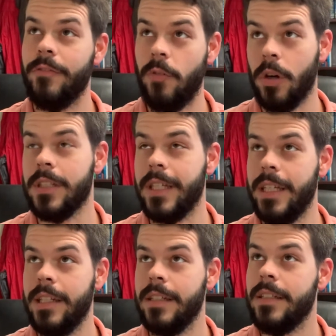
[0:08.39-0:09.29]

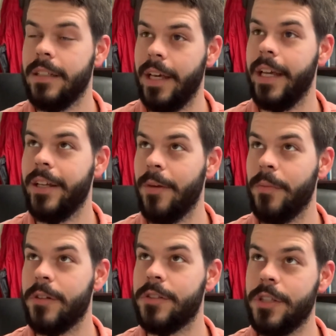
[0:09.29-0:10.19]
14, day
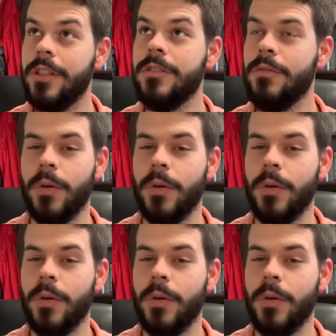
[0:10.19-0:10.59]
number 2.